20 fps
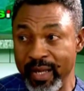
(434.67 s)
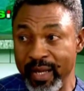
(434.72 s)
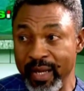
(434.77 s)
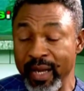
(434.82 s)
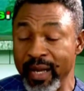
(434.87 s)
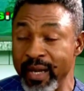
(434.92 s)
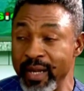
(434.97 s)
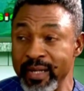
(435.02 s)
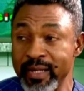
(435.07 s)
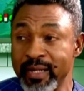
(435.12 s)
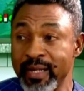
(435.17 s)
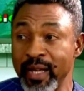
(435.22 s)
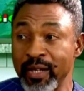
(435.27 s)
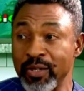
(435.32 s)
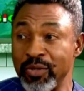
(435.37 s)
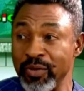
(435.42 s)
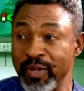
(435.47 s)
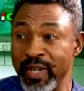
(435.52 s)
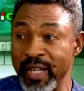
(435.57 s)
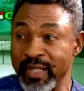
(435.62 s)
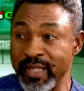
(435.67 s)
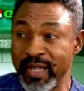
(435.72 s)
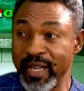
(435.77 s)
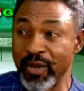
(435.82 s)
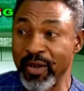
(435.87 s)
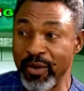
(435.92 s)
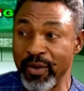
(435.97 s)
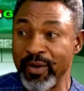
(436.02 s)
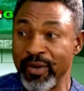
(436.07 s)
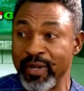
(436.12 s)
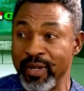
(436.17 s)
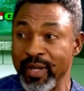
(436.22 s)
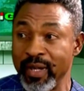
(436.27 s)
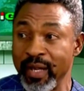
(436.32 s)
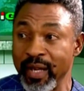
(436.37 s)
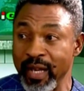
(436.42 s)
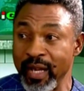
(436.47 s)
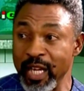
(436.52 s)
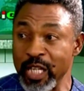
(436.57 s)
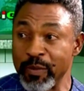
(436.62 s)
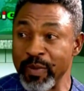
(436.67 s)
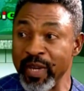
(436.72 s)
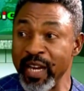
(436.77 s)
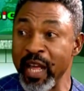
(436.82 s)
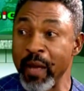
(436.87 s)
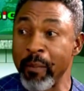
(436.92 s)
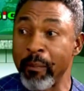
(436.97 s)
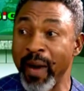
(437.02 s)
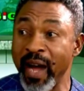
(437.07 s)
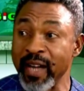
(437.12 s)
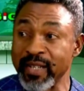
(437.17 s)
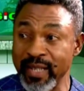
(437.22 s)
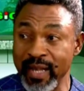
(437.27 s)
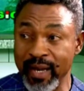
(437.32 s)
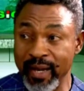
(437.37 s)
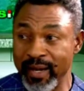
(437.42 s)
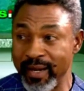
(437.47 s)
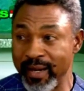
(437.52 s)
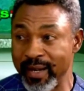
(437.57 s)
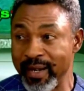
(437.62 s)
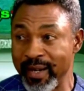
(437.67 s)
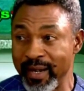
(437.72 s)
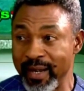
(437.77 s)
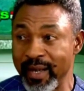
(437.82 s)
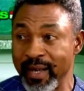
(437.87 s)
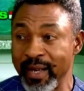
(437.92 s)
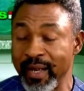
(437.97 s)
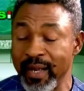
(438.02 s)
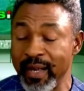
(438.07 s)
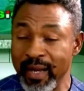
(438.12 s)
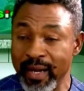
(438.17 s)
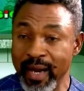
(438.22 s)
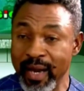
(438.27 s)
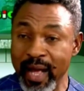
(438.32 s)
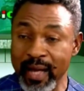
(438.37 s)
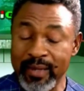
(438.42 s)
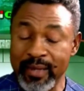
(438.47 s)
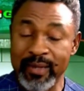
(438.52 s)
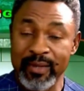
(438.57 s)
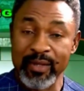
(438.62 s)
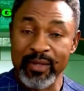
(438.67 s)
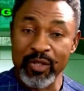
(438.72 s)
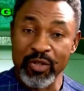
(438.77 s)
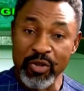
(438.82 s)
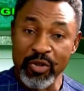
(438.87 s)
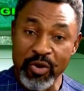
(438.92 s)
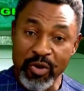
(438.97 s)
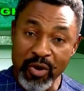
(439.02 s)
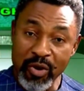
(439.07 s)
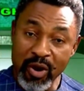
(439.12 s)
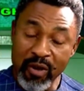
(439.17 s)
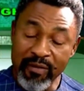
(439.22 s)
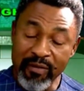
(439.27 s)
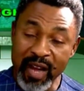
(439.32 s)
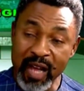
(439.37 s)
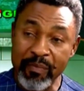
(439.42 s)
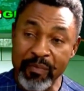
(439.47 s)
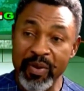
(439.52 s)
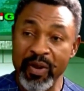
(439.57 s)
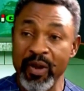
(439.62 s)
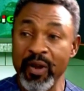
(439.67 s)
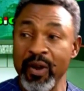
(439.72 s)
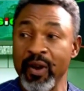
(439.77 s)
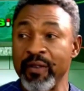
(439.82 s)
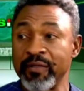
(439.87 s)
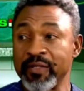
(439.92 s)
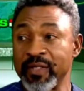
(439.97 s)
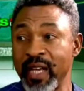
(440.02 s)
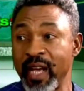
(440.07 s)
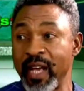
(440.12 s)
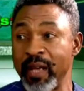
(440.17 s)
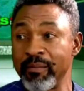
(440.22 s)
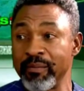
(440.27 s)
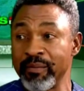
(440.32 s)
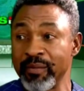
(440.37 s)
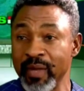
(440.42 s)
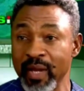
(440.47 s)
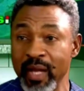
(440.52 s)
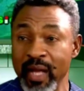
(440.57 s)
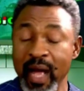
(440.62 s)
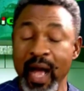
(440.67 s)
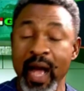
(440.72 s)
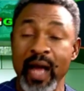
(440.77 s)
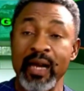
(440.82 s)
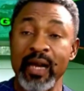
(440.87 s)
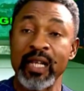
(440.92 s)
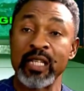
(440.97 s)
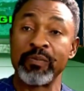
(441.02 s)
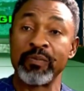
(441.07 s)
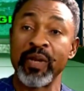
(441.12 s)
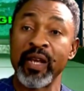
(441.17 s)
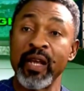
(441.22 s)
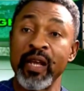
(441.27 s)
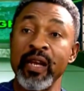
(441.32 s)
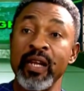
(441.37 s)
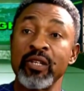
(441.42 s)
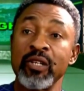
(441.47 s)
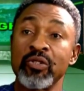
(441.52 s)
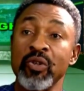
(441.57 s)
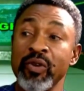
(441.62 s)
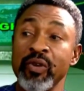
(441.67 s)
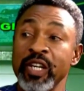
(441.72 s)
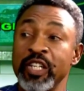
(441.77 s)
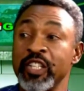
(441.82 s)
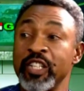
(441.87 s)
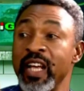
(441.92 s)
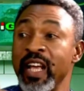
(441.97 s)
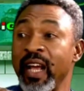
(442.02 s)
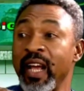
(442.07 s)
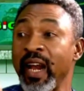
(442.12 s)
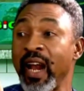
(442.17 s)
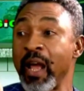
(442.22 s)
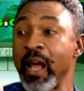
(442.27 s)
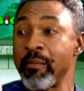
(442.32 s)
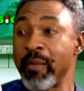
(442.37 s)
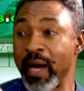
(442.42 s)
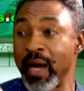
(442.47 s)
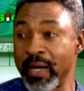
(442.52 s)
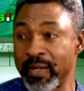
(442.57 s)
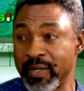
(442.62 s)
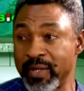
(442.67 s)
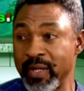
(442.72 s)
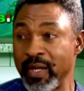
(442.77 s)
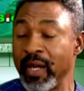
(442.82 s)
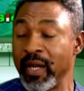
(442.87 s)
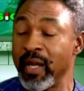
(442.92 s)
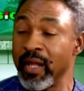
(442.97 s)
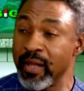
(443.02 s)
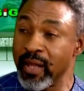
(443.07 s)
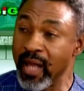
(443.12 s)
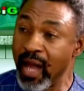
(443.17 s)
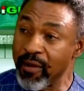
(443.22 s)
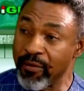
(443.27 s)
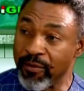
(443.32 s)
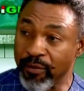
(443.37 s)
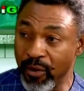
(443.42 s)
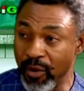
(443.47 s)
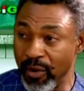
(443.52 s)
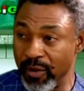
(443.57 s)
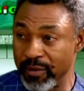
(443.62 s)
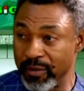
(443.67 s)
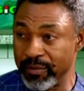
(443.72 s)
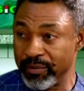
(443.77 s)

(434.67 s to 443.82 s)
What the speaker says: It didn't start 2 days ago. It's been a pattern that grew over a period of time and is beginning to reach a climax. Therefore,